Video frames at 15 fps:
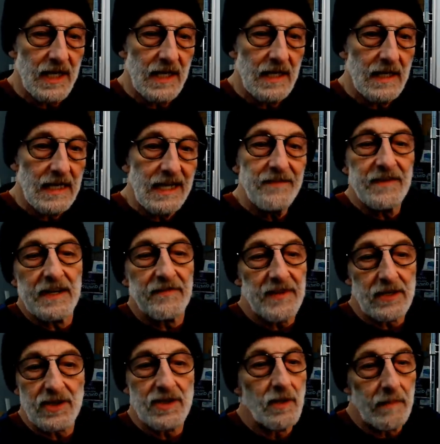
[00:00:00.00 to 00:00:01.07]
even if
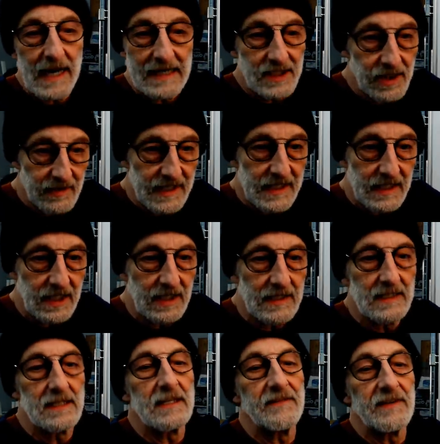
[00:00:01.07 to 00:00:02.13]
there's no bacteria to
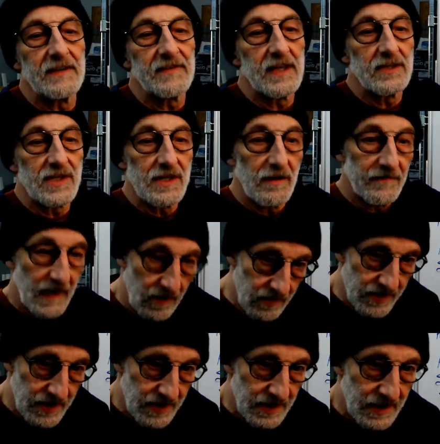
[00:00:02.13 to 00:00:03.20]
kill, even if there's no
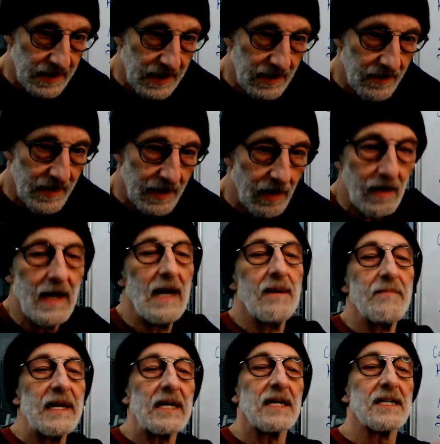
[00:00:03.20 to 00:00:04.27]
viruses to kill there,
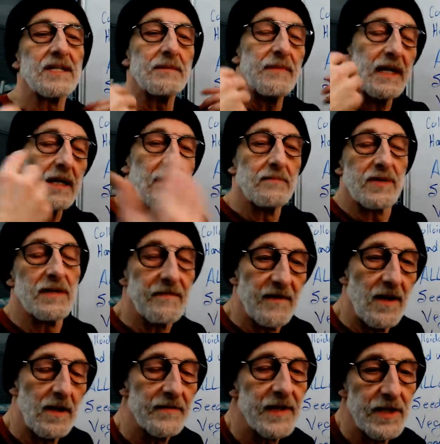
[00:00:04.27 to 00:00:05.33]
because it becomes
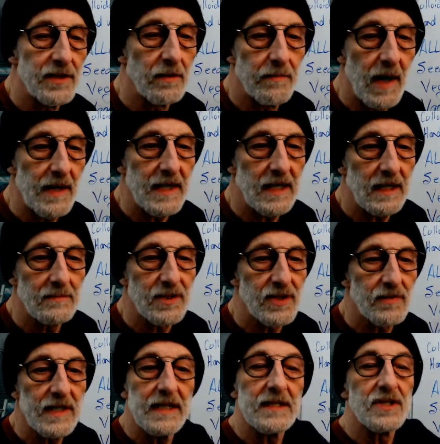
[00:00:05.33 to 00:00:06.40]
involved in your body
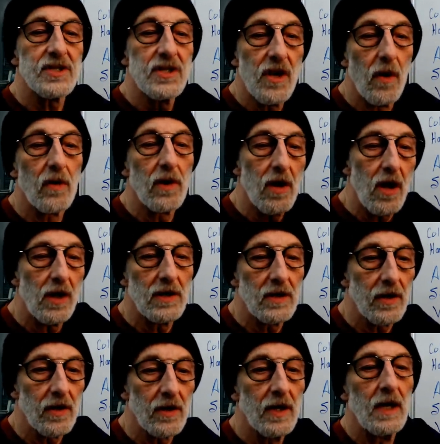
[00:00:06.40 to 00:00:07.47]
chemistry and is no
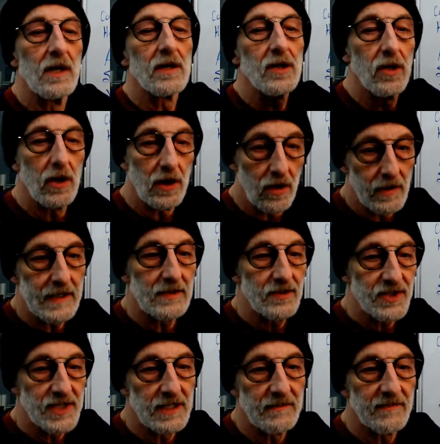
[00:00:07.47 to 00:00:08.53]
longer colloidal
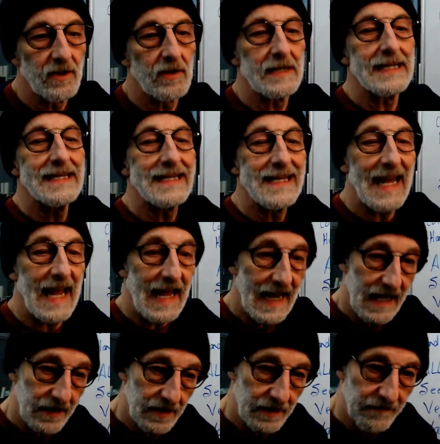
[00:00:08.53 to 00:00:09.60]
silver in an
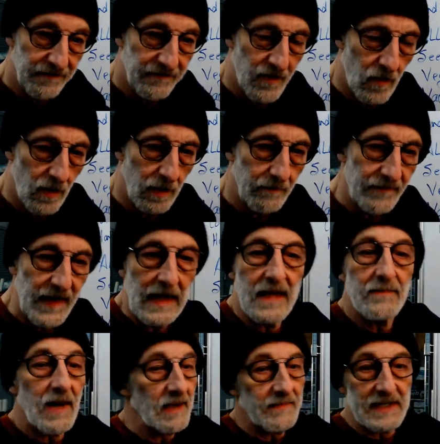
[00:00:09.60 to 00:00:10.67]
active form.
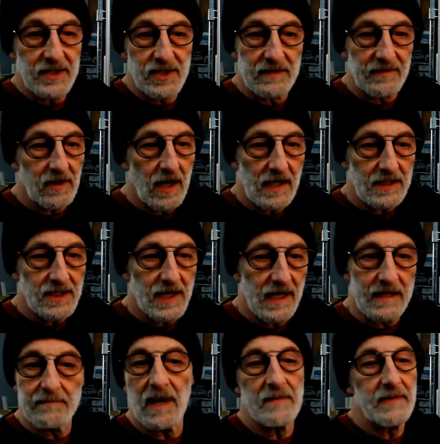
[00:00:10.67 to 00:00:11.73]
Might be a silver oxide,
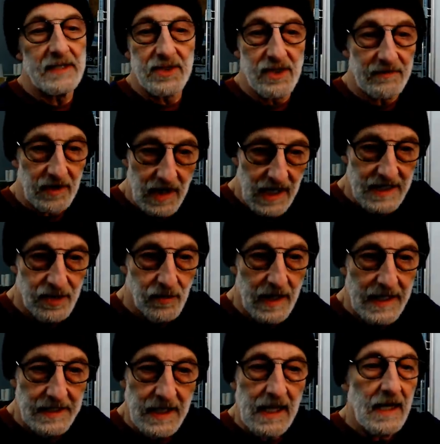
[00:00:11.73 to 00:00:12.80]
might be a silver
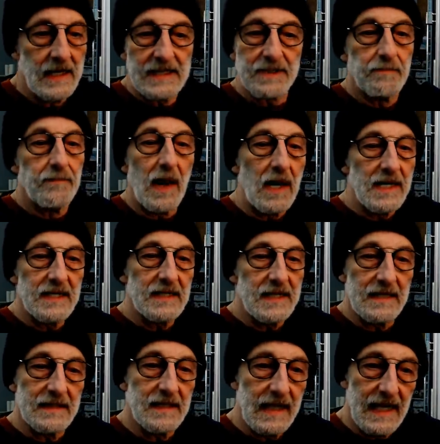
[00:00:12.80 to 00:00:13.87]
nitrate. It's bonded
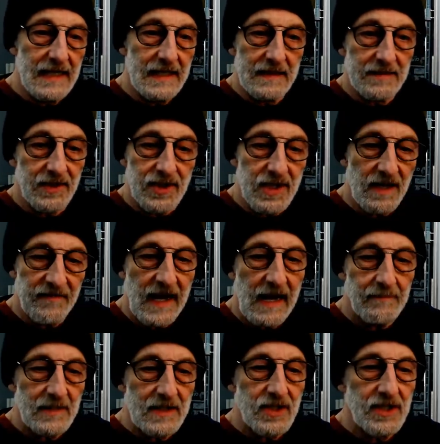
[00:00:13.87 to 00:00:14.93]
and stuff
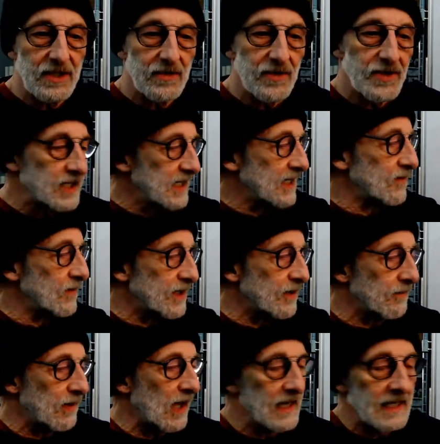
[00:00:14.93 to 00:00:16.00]
happens in your skin when you
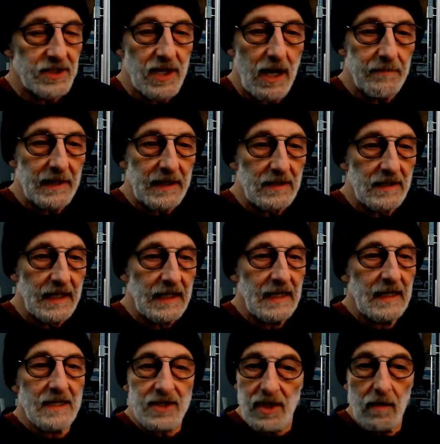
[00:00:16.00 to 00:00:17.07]
apply it topically,
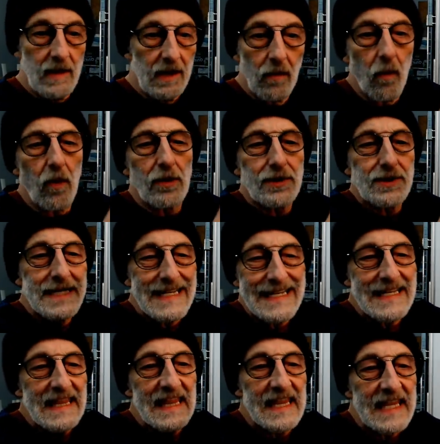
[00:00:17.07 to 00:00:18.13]
so it works
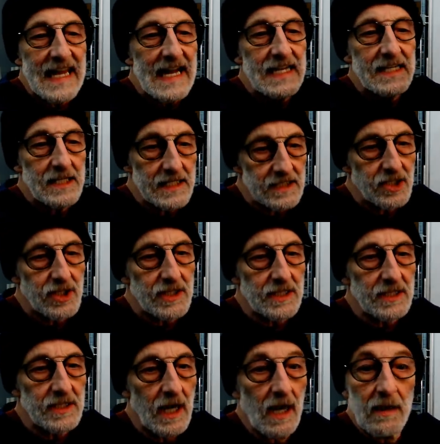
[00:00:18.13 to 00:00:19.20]
in that instant,
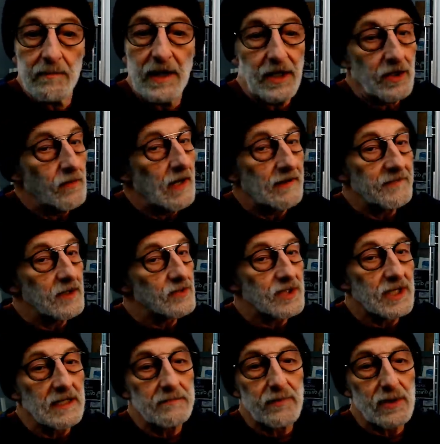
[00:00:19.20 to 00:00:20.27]
but you have no
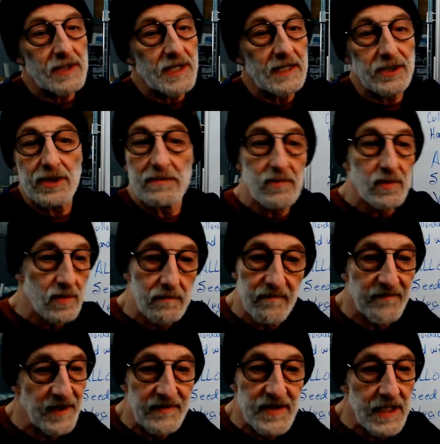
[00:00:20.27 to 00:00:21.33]
skin protection
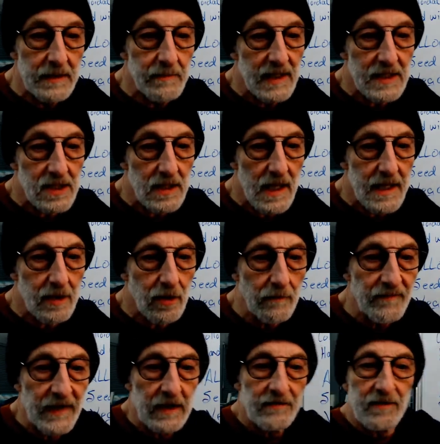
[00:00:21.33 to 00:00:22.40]
15 minutes later
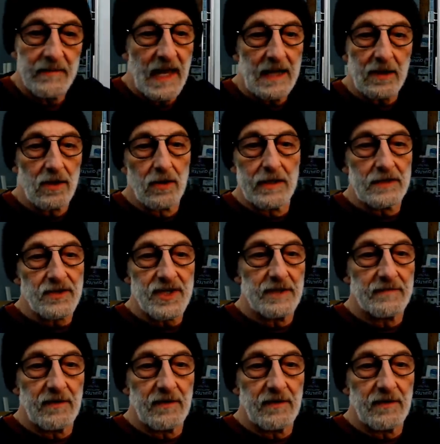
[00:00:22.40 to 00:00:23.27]
from that colloidal silver.